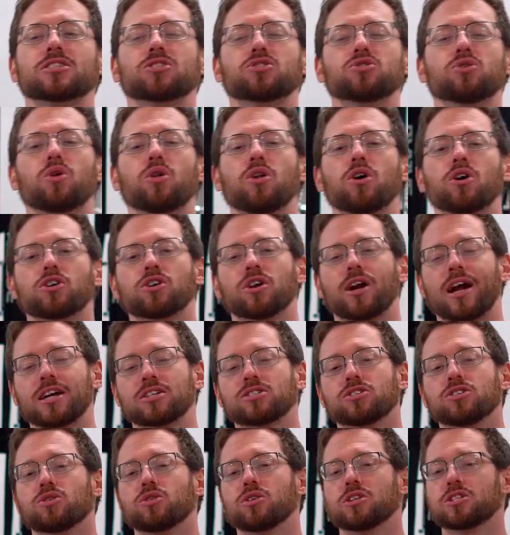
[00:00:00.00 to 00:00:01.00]
it's no longer
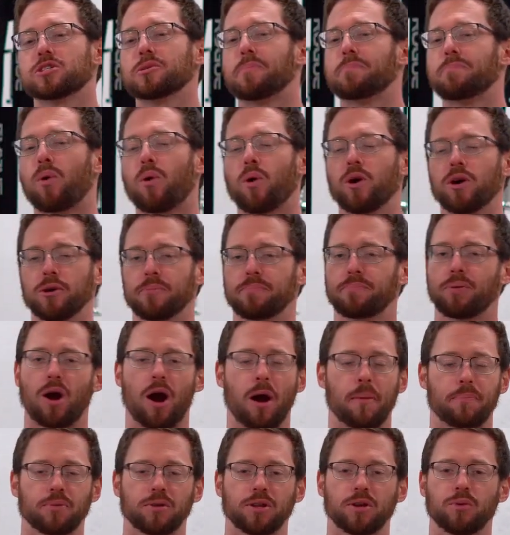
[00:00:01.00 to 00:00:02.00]
actually going to support you
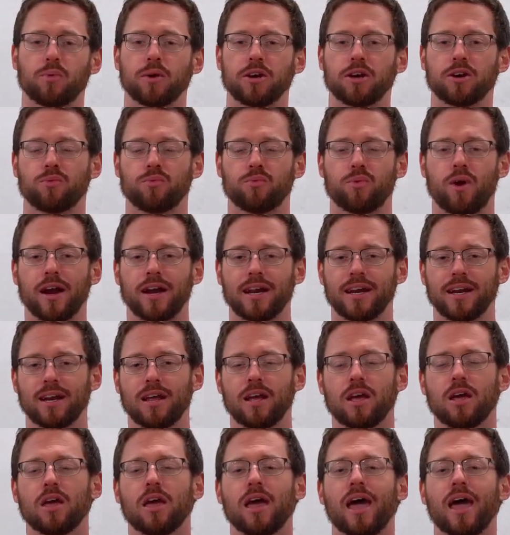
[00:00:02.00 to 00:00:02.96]
properly when you're running,